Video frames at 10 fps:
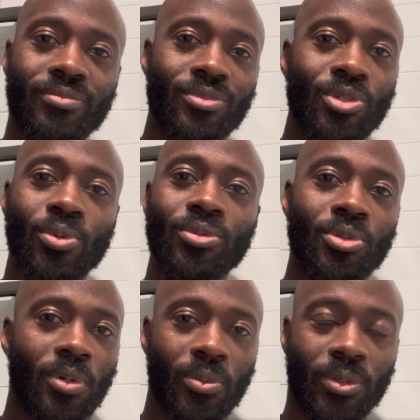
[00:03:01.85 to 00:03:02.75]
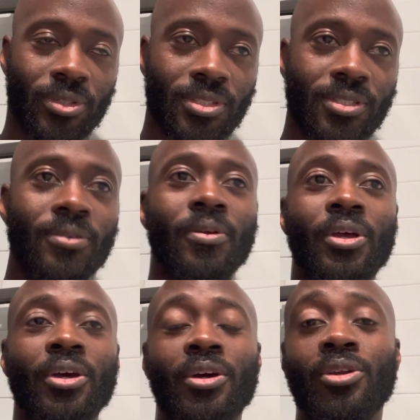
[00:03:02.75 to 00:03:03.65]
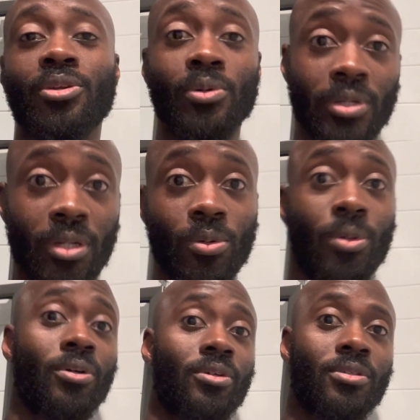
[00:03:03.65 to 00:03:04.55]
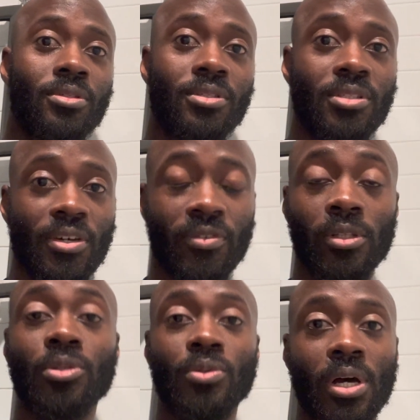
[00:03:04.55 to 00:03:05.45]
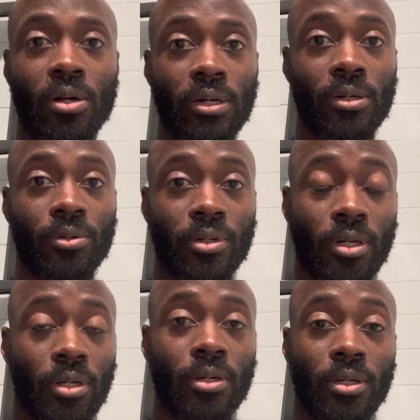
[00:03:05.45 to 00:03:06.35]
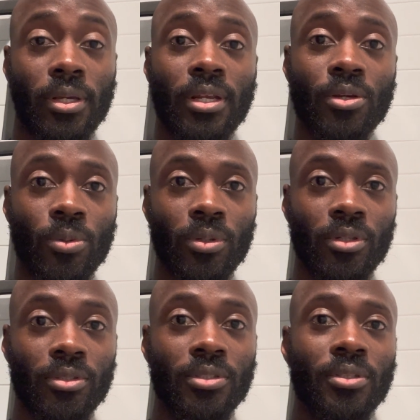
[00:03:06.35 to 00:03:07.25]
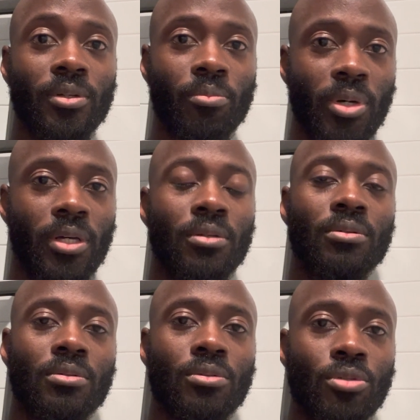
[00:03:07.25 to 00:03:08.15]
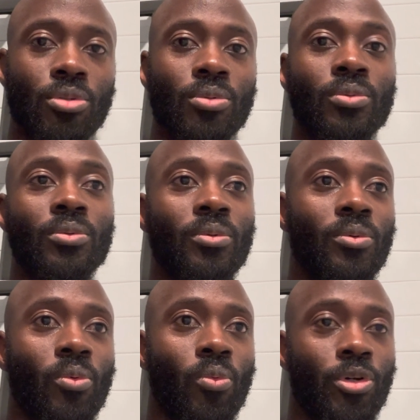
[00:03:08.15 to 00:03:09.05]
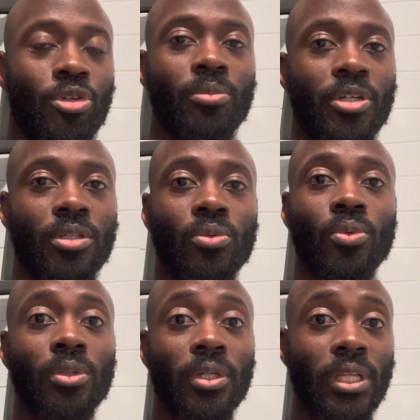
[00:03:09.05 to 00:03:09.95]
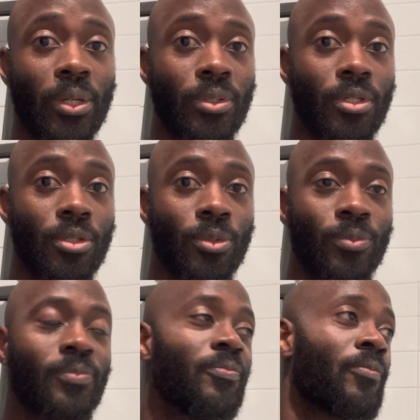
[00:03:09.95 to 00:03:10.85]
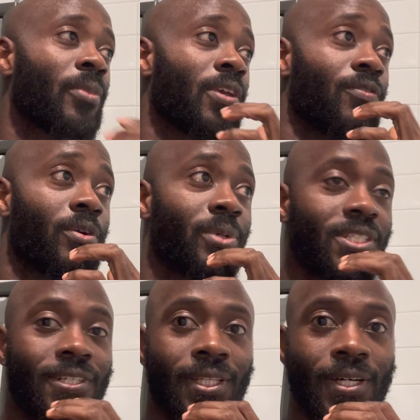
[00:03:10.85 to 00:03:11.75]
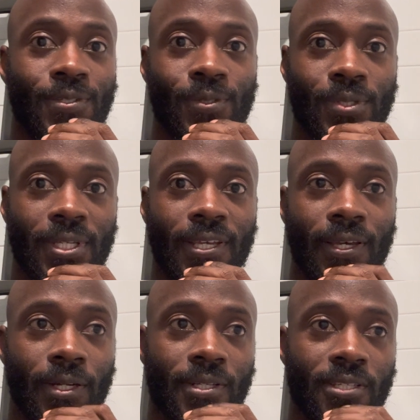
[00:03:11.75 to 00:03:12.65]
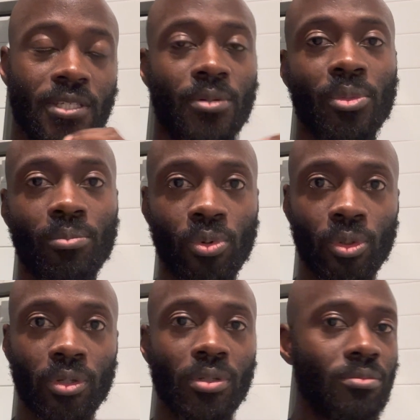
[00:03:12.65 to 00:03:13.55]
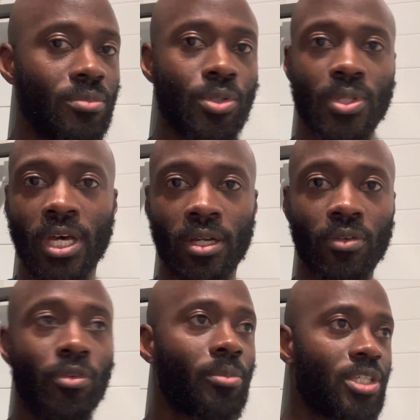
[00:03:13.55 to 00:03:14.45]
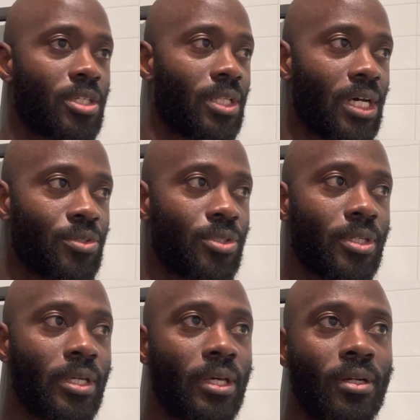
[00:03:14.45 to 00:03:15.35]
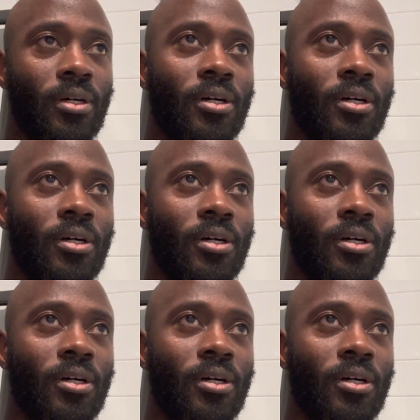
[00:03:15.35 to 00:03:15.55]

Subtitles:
do what works. Don't cut corners. Definitely do not cut any corners, but do what your budget will allow you to do. If your budget allows you to get cement board, do that. If your budget allows you to get